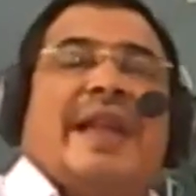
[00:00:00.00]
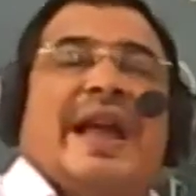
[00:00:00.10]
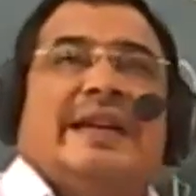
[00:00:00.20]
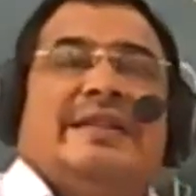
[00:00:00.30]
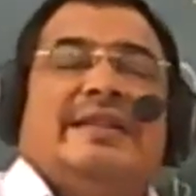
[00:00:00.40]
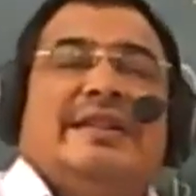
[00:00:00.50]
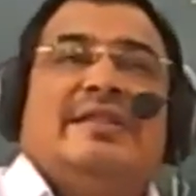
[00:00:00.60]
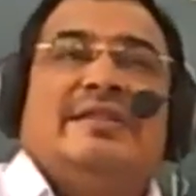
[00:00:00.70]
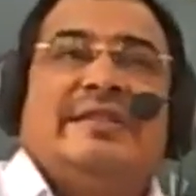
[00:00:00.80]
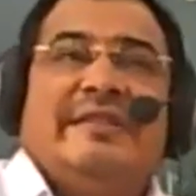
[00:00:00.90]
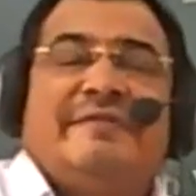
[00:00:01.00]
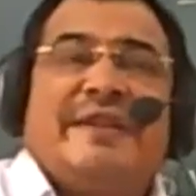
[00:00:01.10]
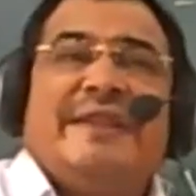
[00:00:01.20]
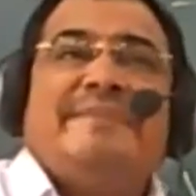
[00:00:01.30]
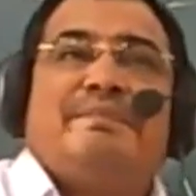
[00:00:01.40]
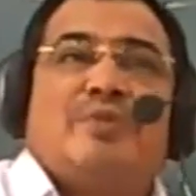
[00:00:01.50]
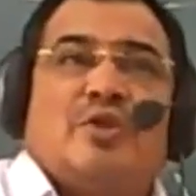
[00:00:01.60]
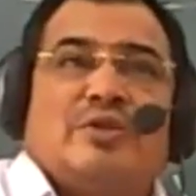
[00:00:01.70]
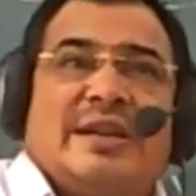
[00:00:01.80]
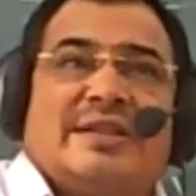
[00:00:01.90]
and different
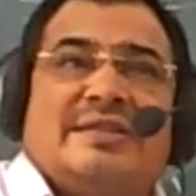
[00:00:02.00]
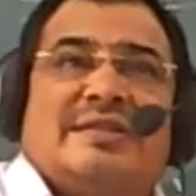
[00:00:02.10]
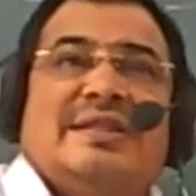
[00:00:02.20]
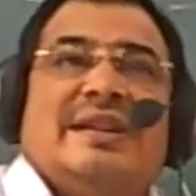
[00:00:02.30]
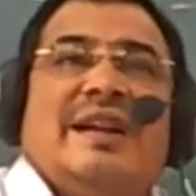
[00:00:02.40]
projects